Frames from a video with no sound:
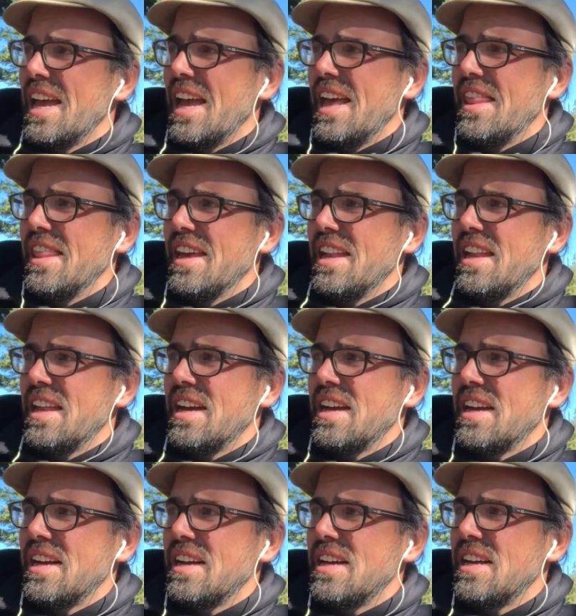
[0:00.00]
And then
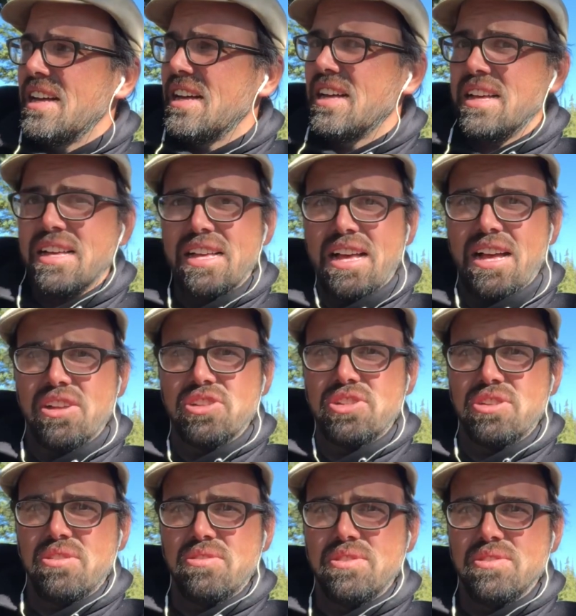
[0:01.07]
I'll
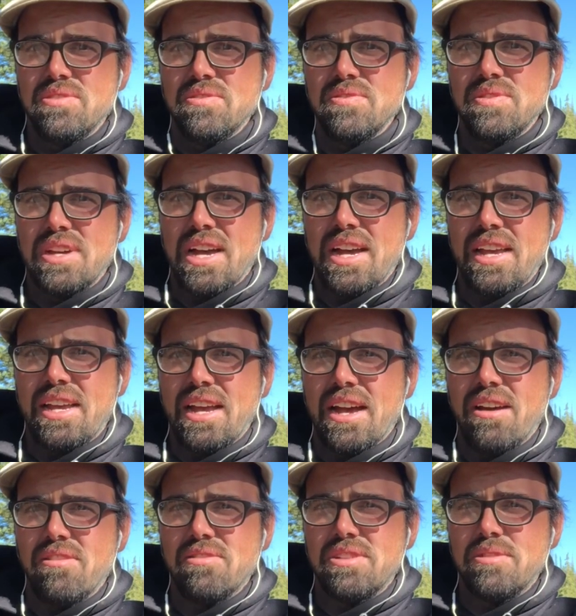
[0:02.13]
show you the hike
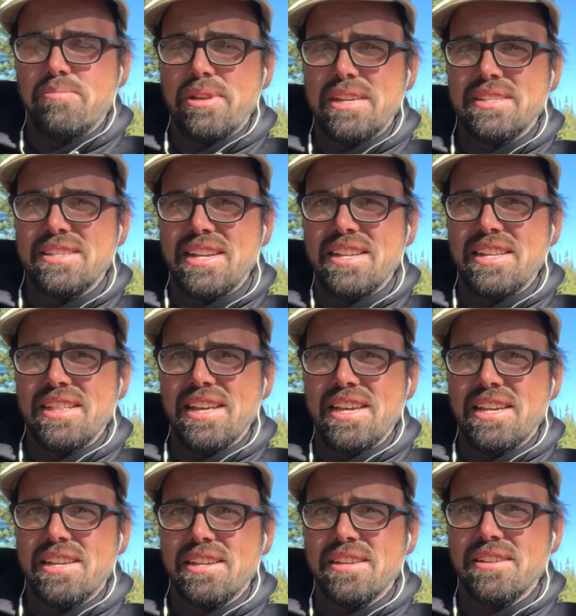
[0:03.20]
out to Big Sandy
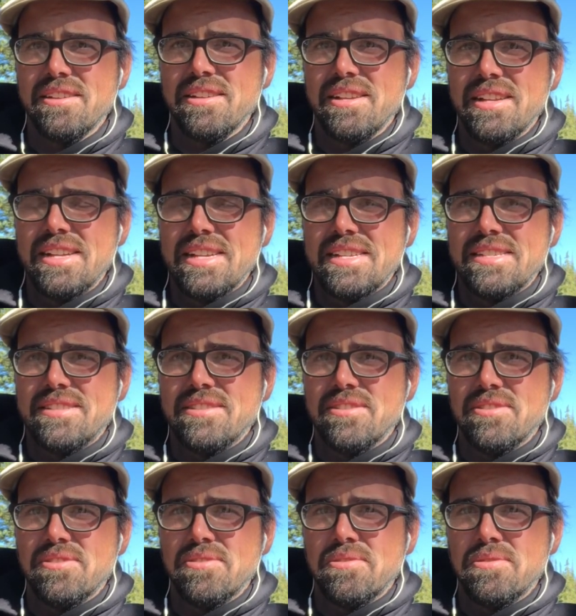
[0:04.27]
Lake.
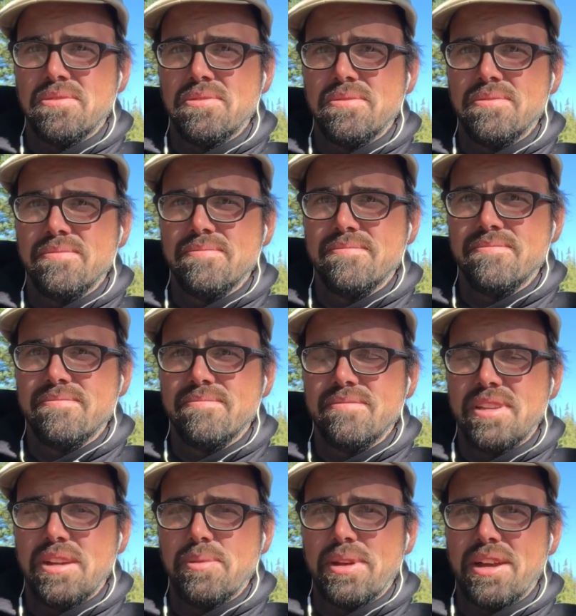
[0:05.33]
So
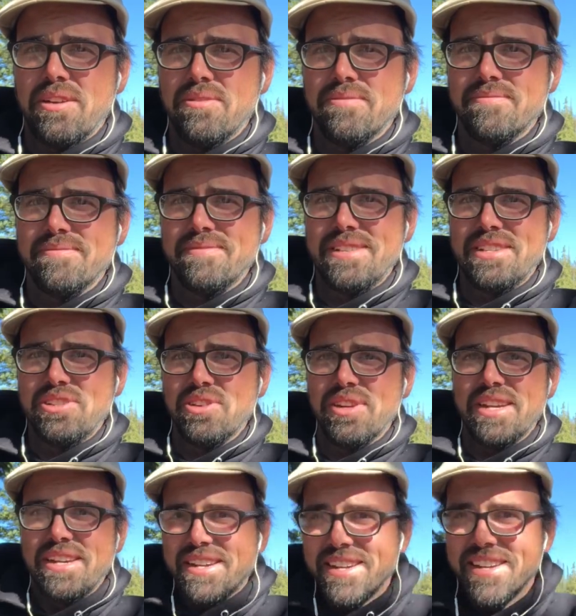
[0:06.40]
here we go. Enjoy.